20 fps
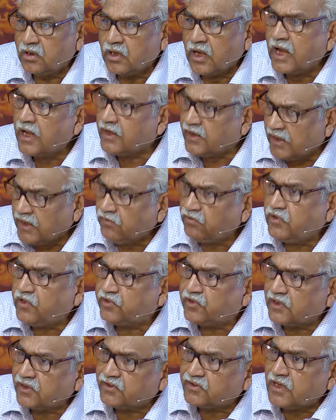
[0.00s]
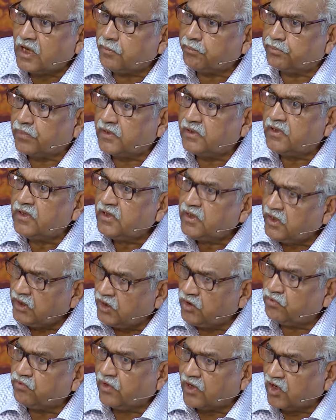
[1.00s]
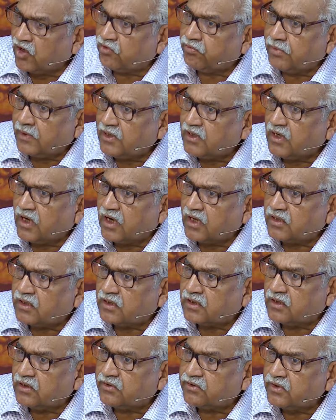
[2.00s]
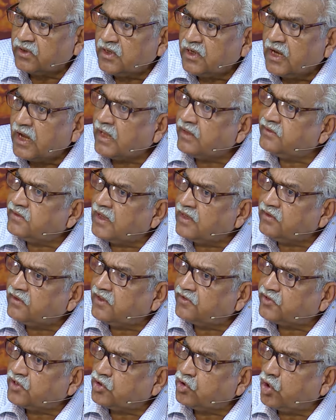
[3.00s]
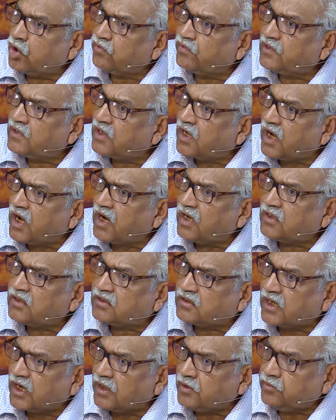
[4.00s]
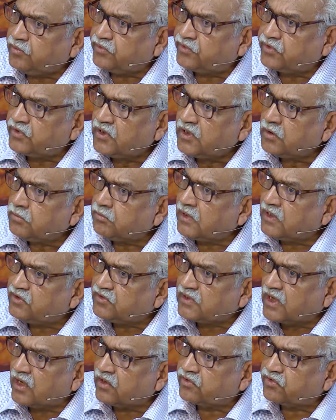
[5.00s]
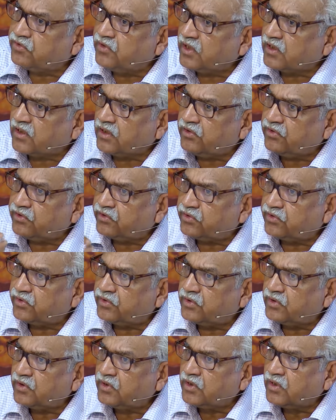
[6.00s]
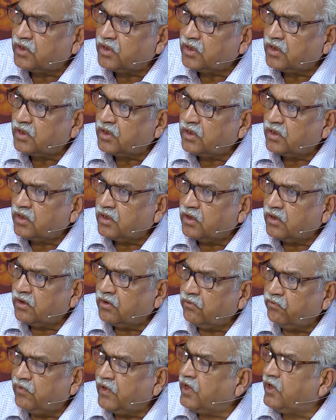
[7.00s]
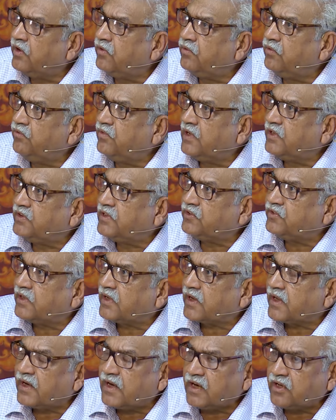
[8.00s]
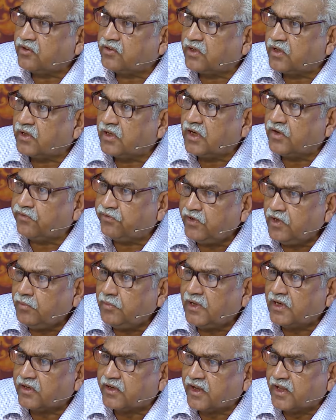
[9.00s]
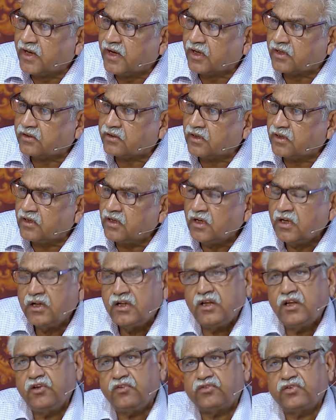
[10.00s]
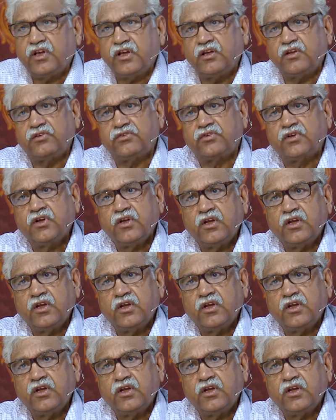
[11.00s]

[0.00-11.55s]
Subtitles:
I gave this example in one of my articles. And then there's a novel Hard Times by Charles Dickens, where there's a character, a female character, he says,